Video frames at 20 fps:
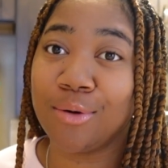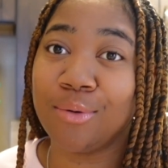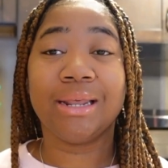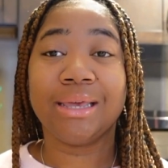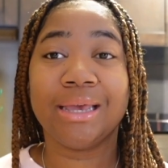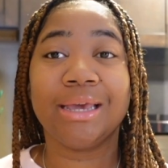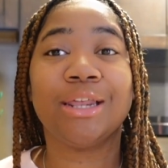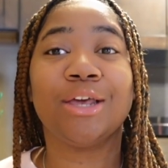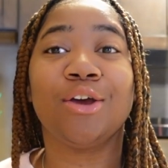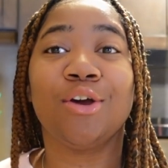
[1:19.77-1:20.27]
I'm gonna
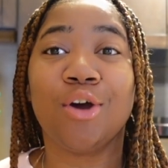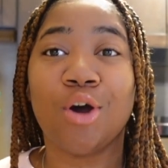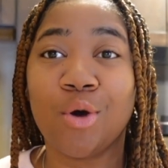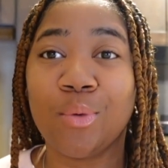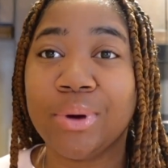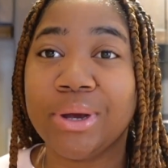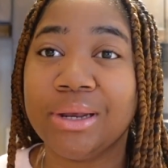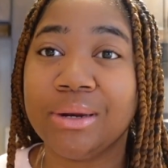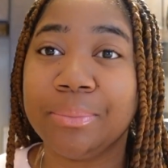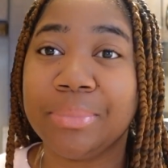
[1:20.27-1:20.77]
get it
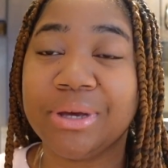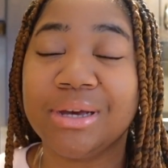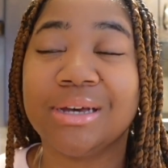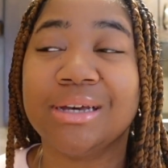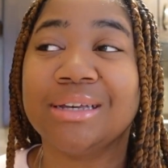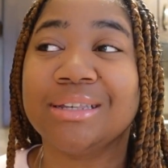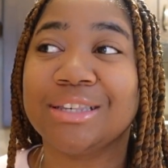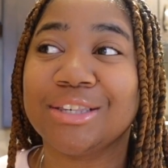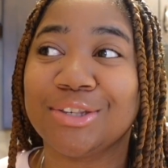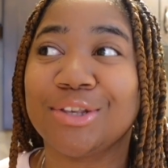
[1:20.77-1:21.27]
going
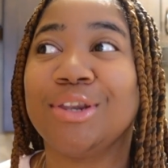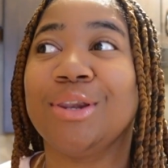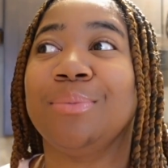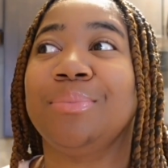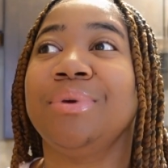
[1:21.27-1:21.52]
because it's gonna